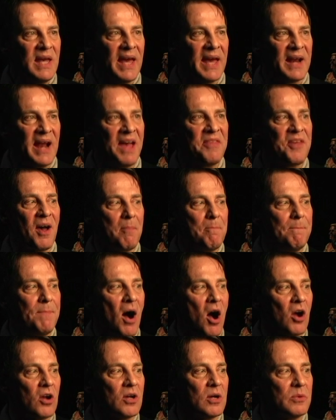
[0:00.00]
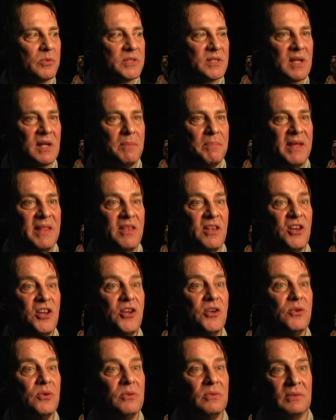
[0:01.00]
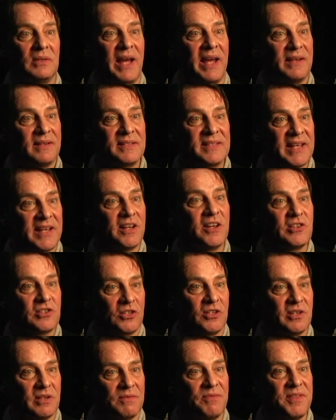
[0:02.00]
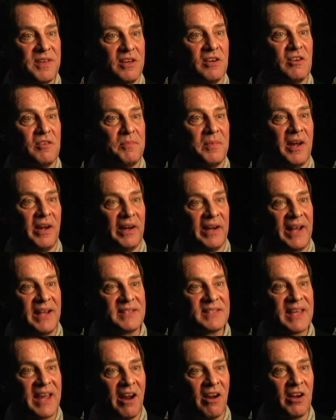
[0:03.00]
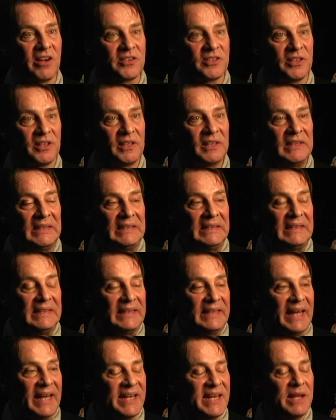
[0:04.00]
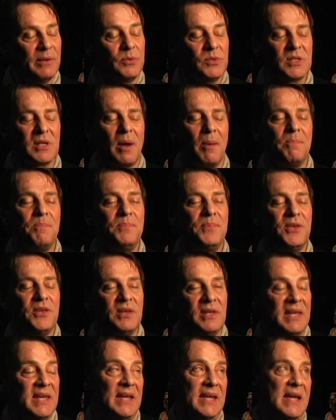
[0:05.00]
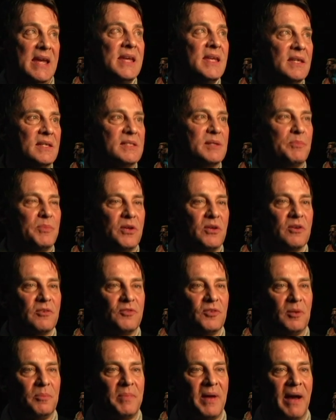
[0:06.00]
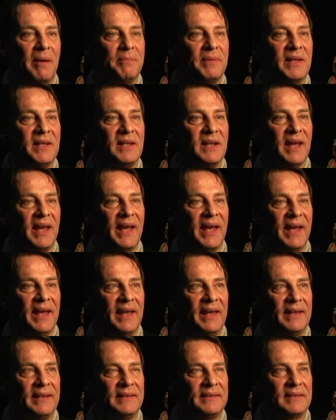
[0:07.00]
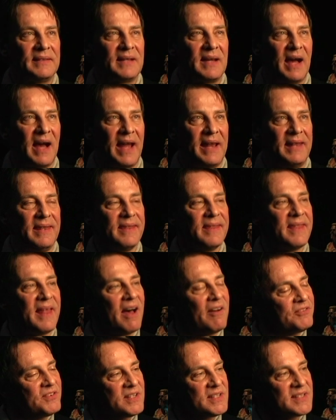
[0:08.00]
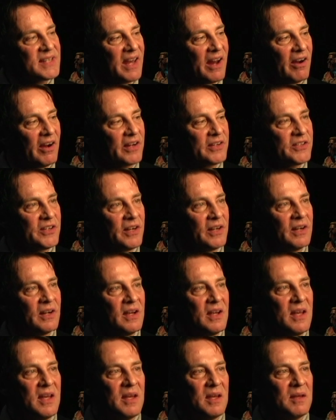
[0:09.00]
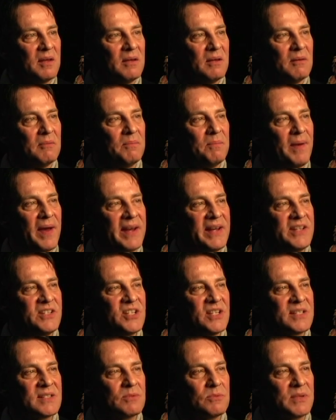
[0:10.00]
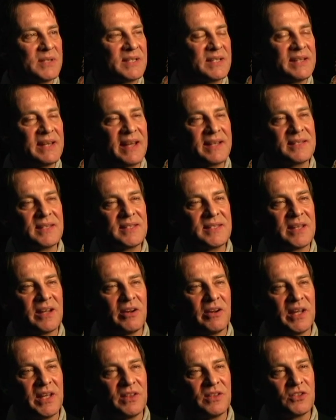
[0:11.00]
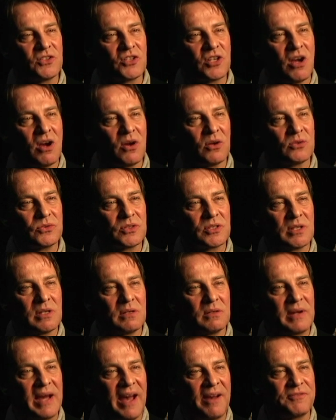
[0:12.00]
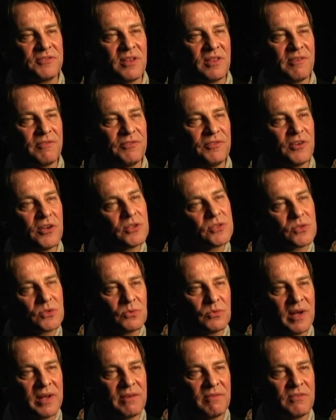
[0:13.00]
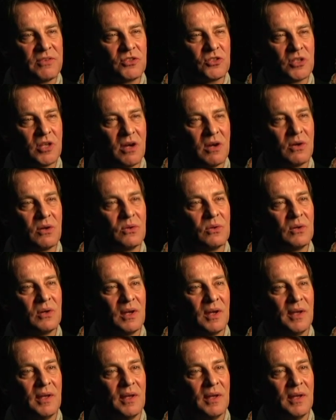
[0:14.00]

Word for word: And I thought Bongo was going to be the new, like, signature theater marionette's character. And he was, he is a beautiful puppet, and I loved his character, but he just wasn't necessary in the show. So after the first run of the show,